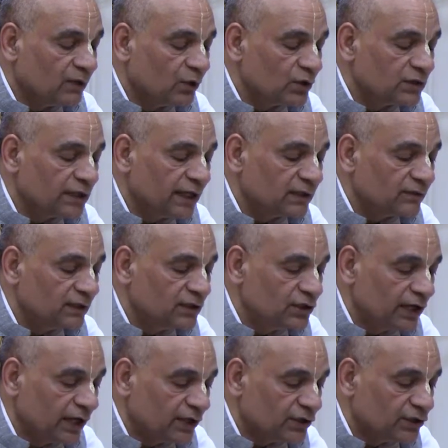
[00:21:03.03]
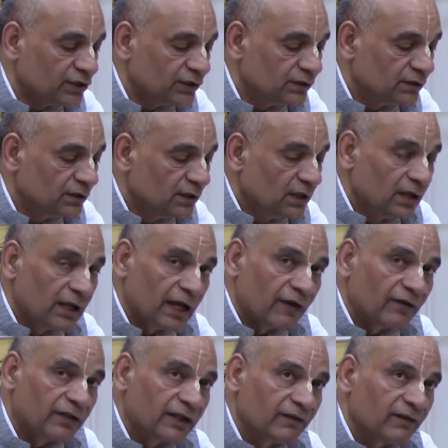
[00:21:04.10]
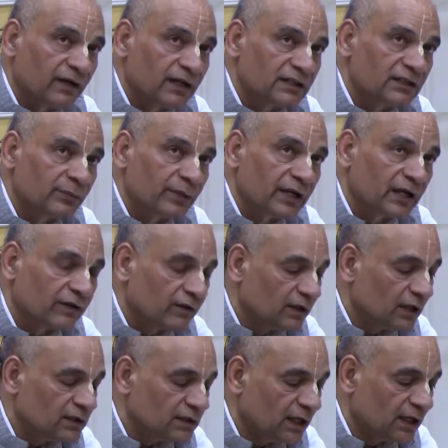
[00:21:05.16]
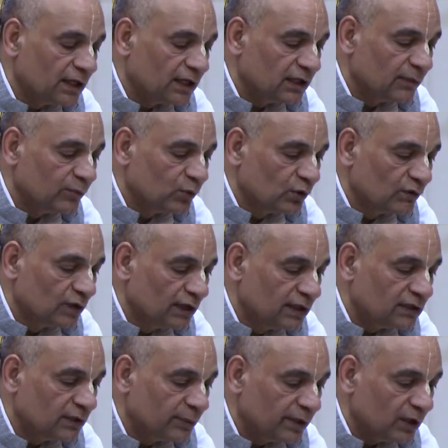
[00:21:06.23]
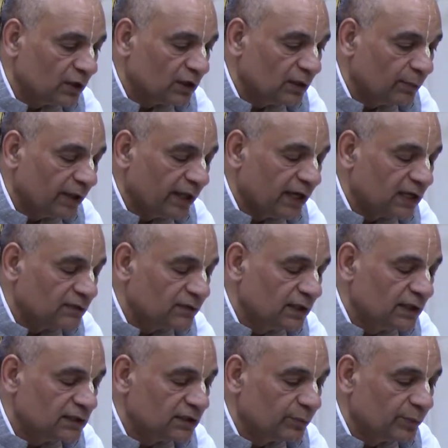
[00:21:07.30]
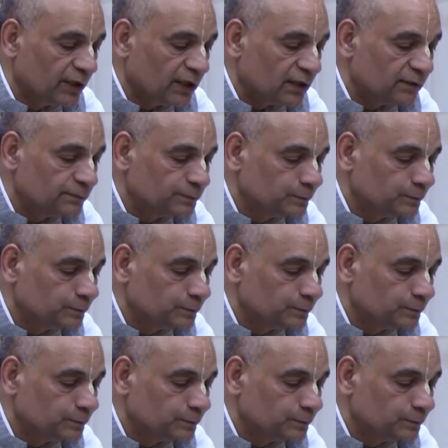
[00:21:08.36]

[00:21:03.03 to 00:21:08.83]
those things will change. Everything will disappear. Even the sun and the moon will disappear, or the planets will disappear.